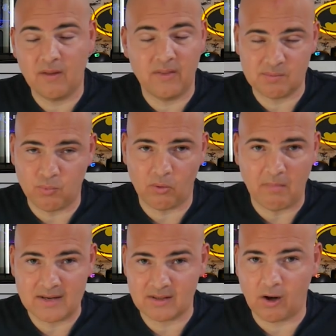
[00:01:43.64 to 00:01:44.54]
this board
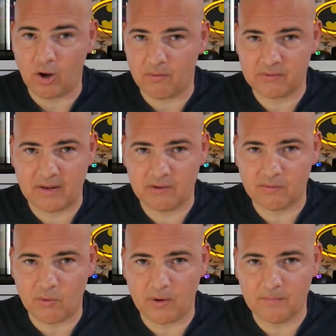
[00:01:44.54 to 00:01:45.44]
makes a lot of sense
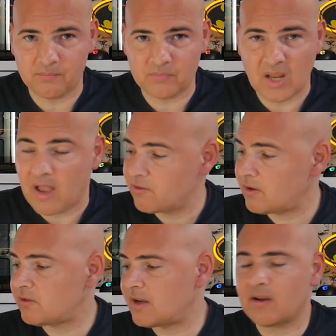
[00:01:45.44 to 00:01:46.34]
for. So
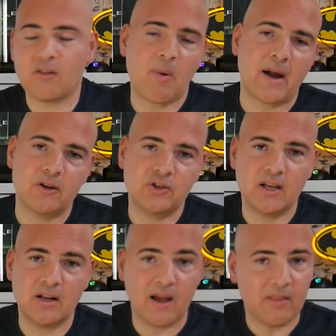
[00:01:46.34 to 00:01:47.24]
let's take a look at the
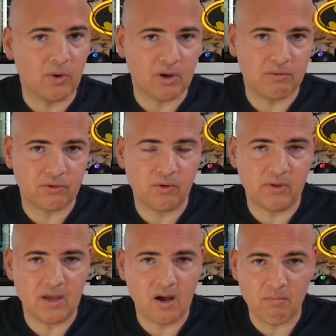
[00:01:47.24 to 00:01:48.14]
packaging and then we'll go through
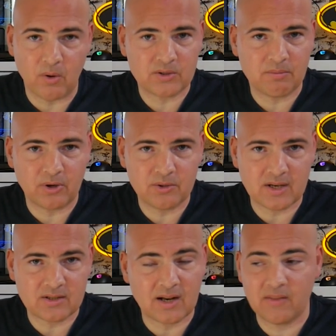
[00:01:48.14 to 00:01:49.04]
the unboxing
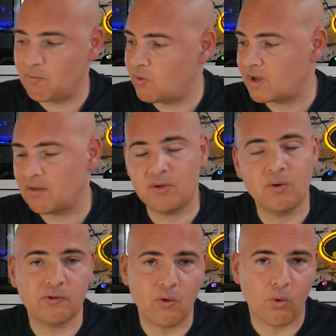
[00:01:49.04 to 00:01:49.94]
process and then we'll give you
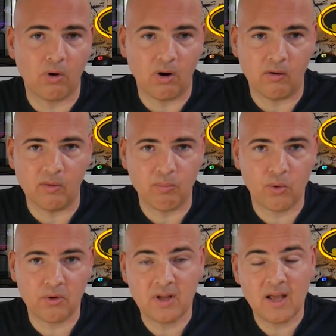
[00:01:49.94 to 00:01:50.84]
a tour of the
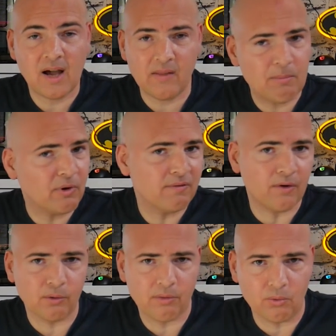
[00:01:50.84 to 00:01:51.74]
board and then my
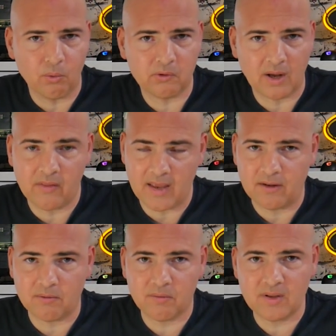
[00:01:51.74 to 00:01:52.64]
final thoughts at the
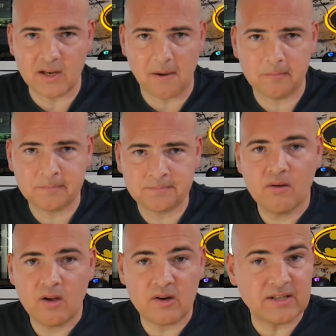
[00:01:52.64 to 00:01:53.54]
end of the video.
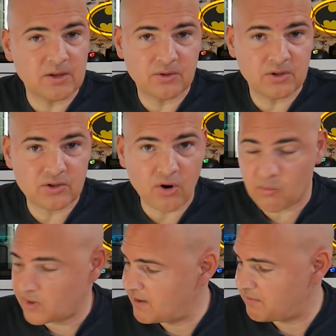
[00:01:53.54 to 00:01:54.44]
Okay, so to
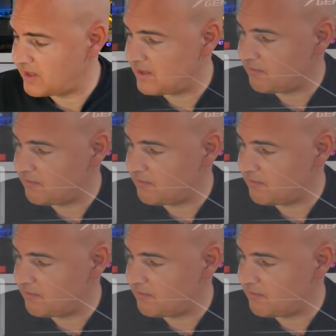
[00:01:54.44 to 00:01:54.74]
start with,